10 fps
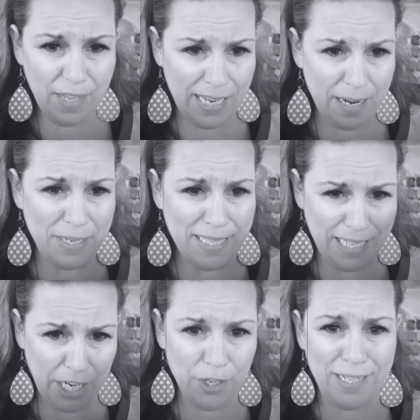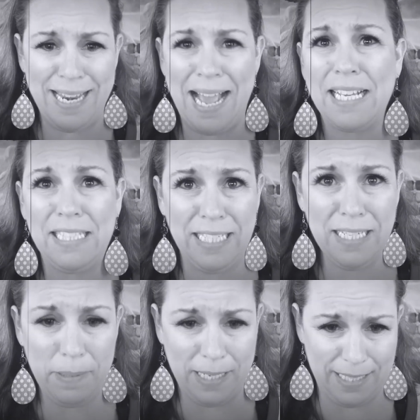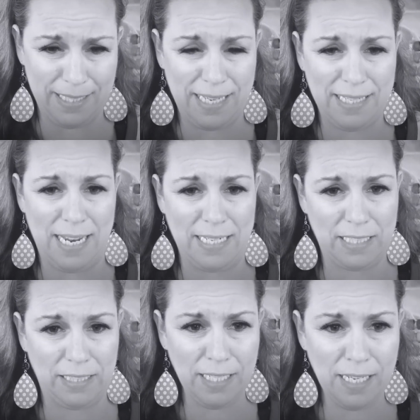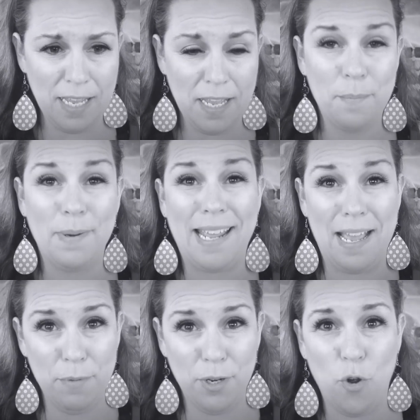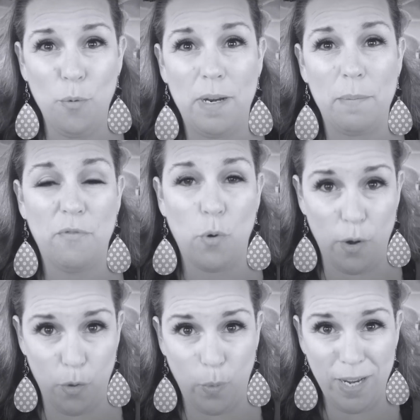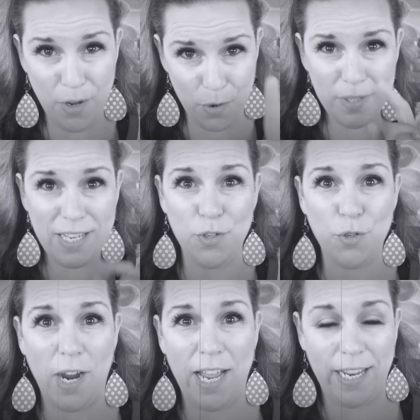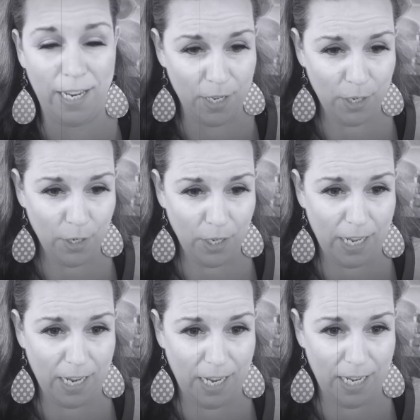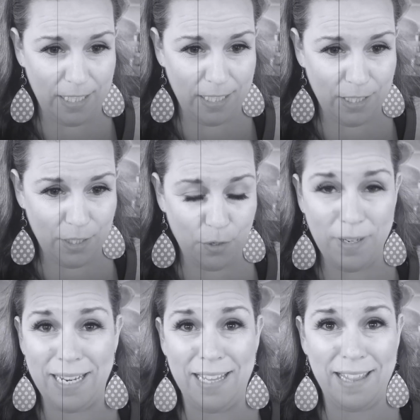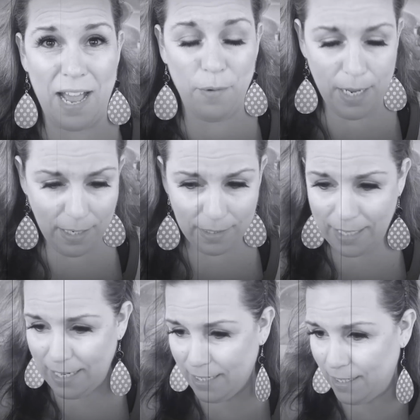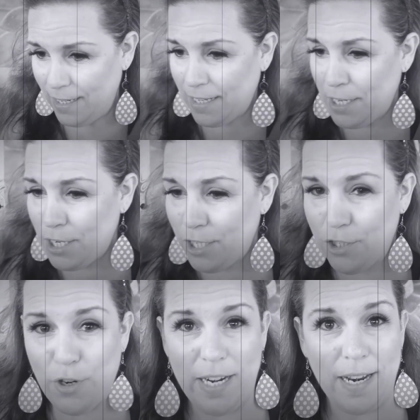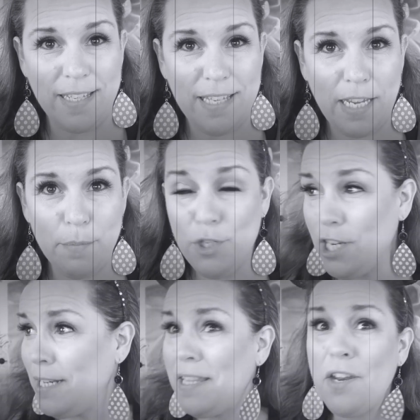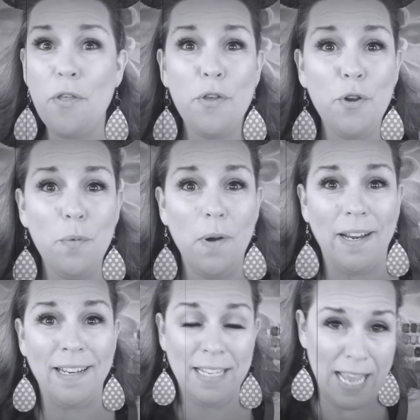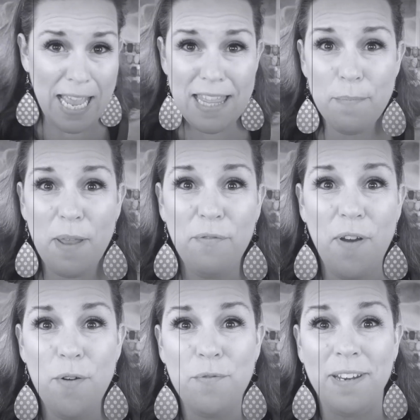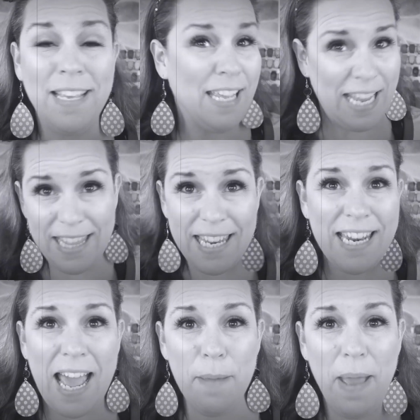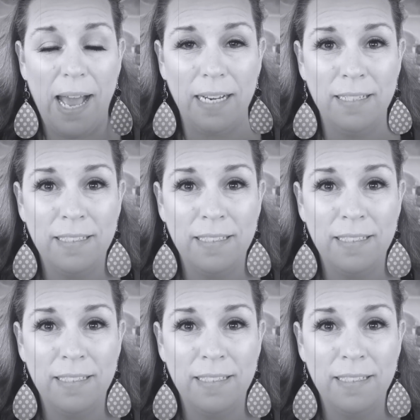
And I'm gonna sit here and not click because it says not to click, but I am gonna open up 4 other windows and try to get in that way, and try it on a second machine, and then a third one, and then my phone, and then an iPad,